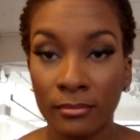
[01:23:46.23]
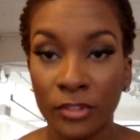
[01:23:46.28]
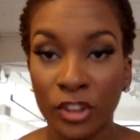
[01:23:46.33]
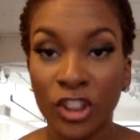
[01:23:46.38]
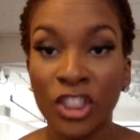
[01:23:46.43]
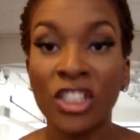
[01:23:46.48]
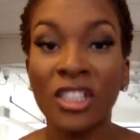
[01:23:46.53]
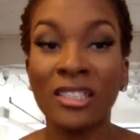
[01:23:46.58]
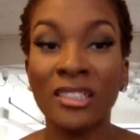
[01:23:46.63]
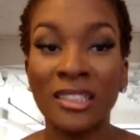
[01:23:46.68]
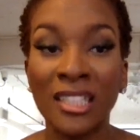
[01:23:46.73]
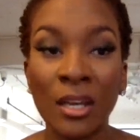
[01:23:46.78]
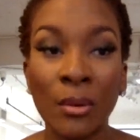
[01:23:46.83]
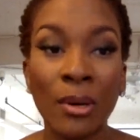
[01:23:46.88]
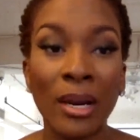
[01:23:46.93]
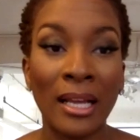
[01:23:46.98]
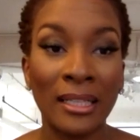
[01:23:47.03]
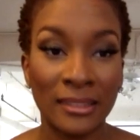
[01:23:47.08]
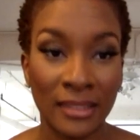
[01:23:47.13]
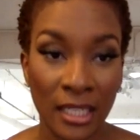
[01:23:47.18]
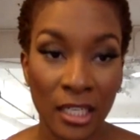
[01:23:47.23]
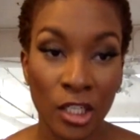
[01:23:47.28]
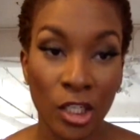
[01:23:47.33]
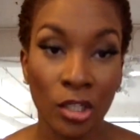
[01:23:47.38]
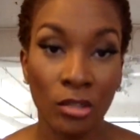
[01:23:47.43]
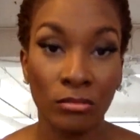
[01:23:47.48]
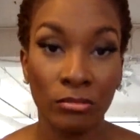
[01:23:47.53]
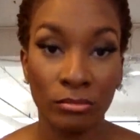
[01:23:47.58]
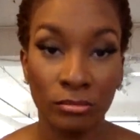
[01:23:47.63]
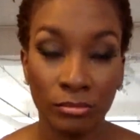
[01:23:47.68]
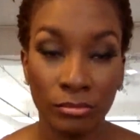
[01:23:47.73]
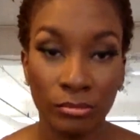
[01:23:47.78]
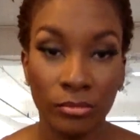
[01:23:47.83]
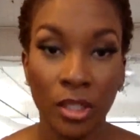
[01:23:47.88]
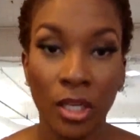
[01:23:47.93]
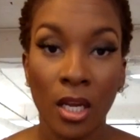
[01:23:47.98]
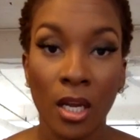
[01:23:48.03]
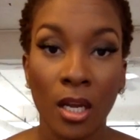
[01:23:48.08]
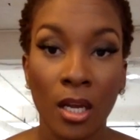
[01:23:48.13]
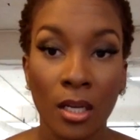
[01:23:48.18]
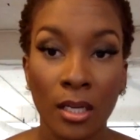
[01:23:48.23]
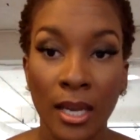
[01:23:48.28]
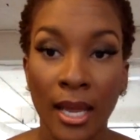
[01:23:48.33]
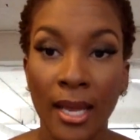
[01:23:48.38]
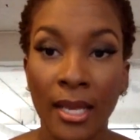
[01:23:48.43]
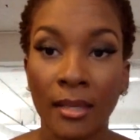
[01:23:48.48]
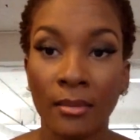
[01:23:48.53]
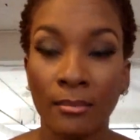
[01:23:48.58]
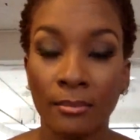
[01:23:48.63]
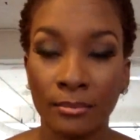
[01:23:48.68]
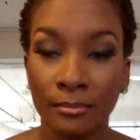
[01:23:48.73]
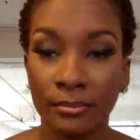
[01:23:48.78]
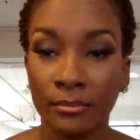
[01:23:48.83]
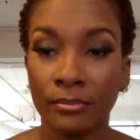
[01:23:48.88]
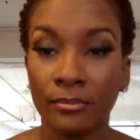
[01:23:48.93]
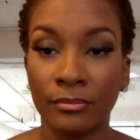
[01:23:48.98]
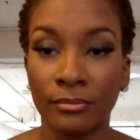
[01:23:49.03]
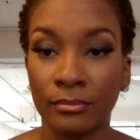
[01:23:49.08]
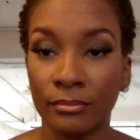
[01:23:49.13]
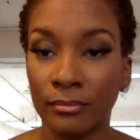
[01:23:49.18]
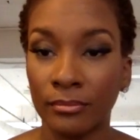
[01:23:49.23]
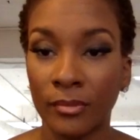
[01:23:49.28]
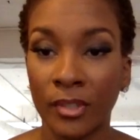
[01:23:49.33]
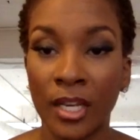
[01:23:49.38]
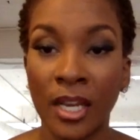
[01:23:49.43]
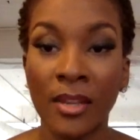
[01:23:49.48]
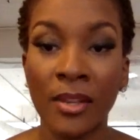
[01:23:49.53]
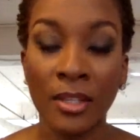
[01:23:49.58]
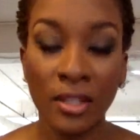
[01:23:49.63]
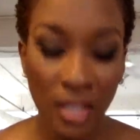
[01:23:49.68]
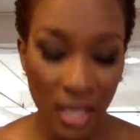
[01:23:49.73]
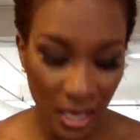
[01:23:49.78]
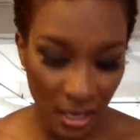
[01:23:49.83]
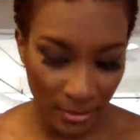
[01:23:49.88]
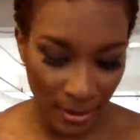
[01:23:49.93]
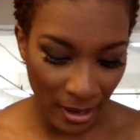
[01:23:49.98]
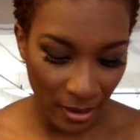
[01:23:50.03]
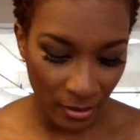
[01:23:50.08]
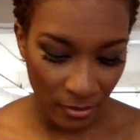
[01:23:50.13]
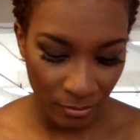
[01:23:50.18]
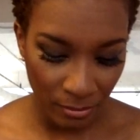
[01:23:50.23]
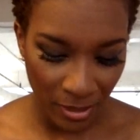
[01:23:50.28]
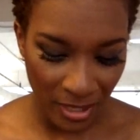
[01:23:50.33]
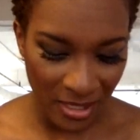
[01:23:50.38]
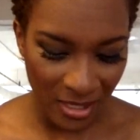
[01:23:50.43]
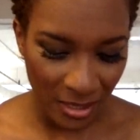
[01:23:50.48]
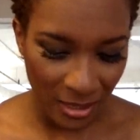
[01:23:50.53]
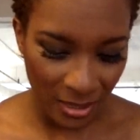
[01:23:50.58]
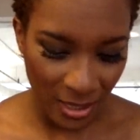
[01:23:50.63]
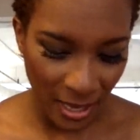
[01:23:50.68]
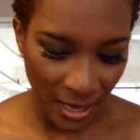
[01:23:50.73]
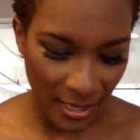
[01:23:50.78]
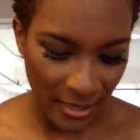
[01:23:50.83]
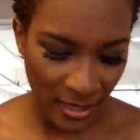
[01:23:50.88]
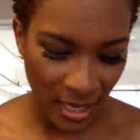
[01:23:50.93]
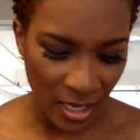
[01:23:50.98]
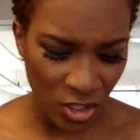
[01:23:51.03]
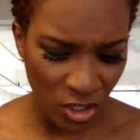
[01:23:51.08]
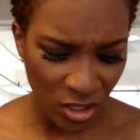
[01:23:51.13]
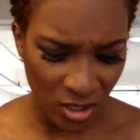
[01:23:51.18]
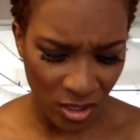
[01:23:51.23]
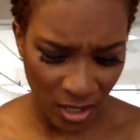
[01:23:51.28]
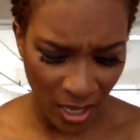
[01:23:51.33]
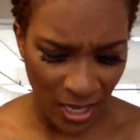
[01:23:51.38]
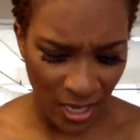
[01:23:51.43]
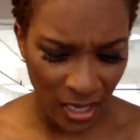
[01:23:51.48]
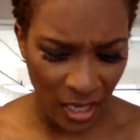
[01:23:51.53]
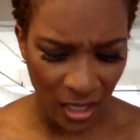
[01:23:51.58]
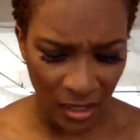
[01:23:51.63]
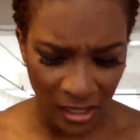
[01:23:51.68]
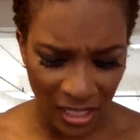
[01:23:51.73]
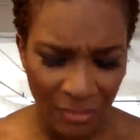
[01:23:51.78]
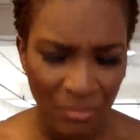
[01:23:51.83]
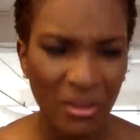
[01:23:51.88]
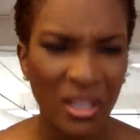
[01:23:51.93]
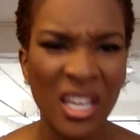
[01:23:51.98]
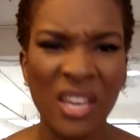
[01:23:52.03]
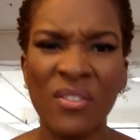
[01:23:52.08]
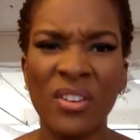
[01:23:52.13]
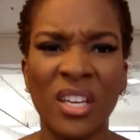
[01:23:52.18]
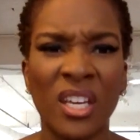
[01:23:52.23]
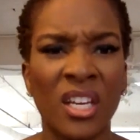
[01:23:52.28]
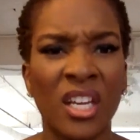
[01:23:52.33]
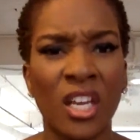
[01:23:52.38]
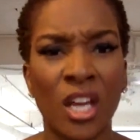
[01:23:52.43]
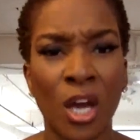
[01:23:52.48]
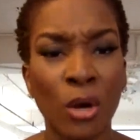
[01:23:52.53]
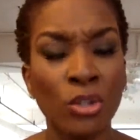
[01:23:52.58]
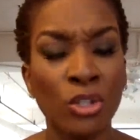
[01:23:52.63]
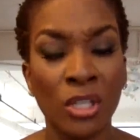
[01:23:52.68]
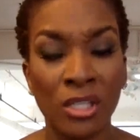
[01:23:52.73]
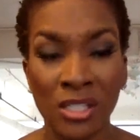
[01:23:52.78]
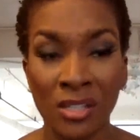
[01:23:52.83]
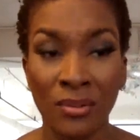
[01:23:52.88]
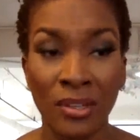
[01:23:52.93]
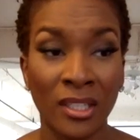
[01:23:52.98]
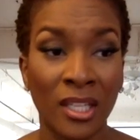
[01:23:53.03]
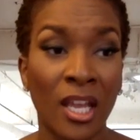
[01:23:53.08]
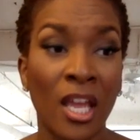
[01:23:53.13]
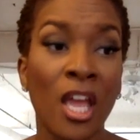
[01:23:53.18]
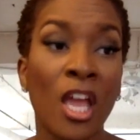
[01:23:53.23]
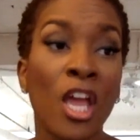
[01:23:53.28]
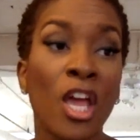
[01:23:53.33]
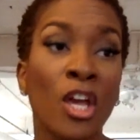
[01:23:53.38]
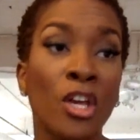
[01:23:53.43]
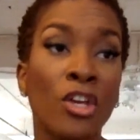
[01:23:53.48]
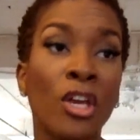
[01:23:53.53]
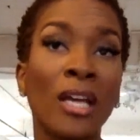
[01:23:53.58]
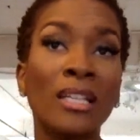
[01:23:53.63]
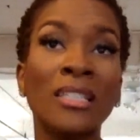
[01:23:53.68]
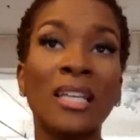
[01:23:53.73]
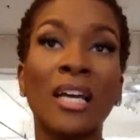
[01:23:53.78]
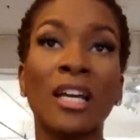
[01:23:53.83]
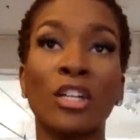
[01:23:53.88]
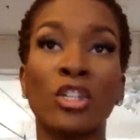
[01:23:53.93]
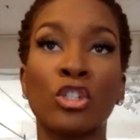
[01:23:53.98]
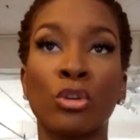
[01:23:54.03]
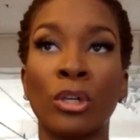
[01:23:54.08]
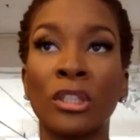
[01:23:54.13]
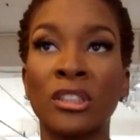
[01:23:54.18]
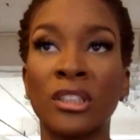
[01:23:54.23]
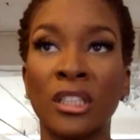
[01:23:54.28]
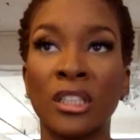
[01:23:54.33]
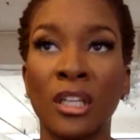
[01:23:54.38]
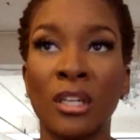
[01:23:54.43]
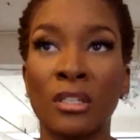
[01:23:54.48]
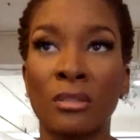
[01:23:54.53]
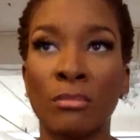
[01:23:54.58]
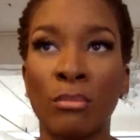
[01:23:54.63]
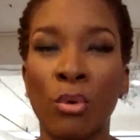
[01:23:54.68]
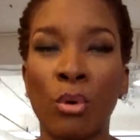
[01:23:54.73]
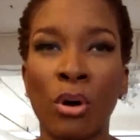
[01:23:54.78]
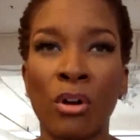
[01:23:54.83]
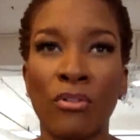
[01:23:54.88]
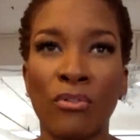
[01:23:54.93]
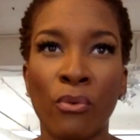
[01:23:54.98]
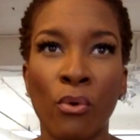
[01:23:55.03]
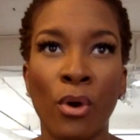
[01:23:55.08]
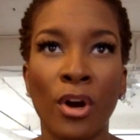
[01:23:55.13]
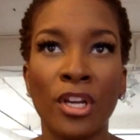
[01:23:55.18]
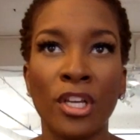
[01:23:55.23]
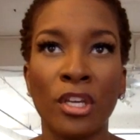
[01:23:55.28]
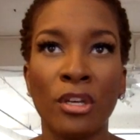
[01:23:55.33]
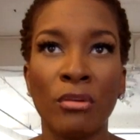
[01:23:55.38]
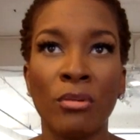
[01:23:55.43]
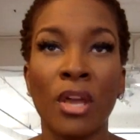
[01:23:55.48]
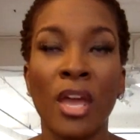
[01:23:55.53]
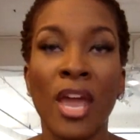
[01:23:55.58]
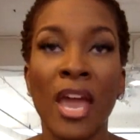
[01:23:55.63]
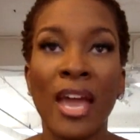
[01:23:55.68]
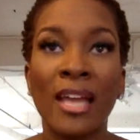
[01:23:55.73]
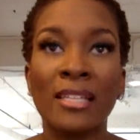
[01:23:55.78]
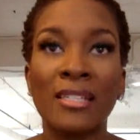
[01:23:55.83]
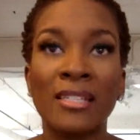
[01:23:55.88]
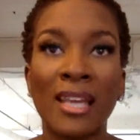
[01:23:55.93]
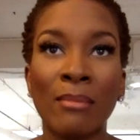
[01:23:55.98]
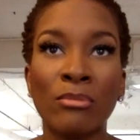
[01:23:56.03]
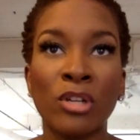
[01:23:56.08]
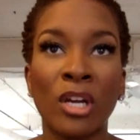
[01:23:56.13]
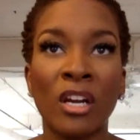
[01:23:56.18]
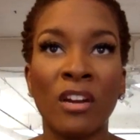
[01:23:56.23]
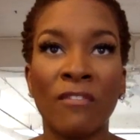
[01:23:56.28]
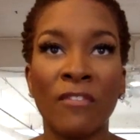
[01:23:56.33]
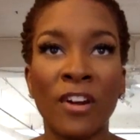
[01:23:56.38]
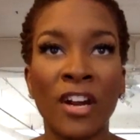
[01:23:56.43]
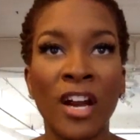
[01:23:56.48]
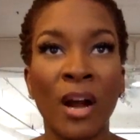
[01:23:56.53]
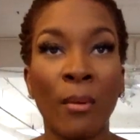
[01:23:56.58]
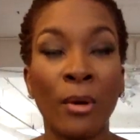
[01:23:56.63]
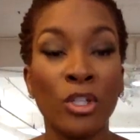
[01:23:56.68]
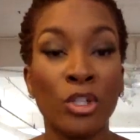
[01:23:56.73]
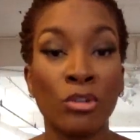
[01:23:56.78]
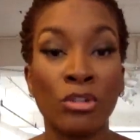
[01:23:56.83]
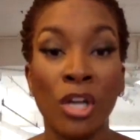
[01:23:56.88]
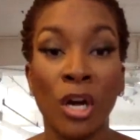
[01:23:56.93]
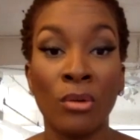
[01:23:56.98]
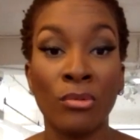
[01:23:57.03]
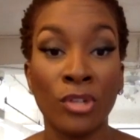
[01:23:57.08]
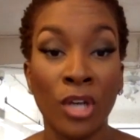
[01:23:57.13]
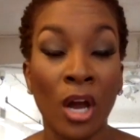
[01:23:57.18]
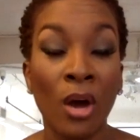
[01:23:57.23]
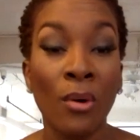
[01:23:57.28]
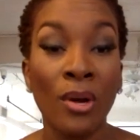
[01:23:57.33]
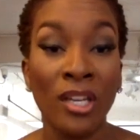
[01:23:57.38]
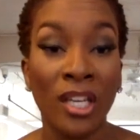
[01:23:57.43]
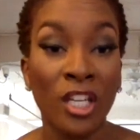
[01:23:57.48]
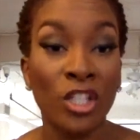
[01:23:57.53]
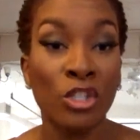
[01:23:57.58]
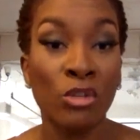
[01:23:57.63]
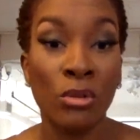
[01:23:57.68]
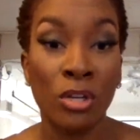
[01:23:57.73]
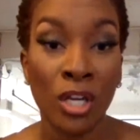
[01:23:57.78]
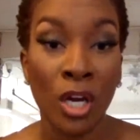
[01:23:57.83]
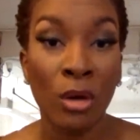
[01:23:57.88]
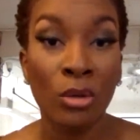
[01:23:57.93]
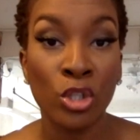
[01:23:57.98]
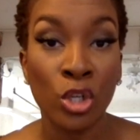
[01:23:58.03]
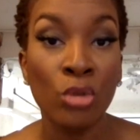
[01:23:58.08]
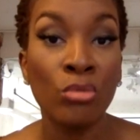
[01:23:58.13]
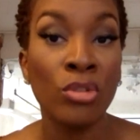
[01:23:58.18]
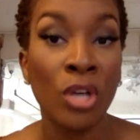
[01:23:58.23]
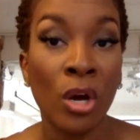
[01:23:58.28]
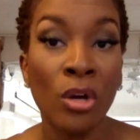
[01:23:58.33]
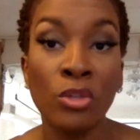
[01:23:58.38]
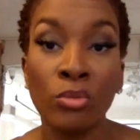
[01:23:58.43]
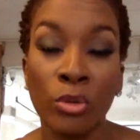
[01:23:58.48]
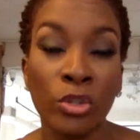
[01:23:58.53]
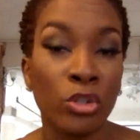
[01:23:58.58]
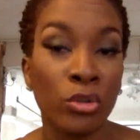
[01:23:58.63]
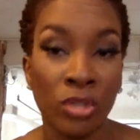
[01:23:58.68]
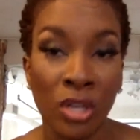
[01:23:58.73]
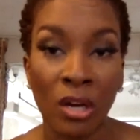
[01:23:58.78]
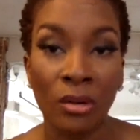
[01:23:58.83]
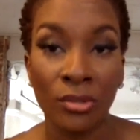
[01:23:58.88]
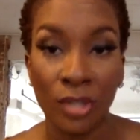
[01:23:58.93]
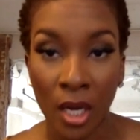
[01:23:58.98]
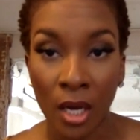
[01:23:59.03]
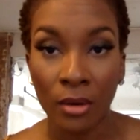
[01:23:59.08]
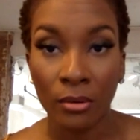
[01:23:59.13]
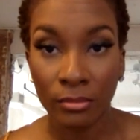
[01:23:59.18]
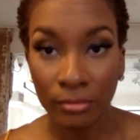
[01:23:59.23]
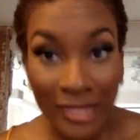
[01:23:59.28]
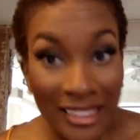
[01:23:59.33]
She just did what I say do. Like, and the thing about business, guys, and just taking a leap and even getting coaching and stuff like that, you guys got to trust that there's more for you and stop trying to figure out what you don't know and get you a coach who knows what you don't know.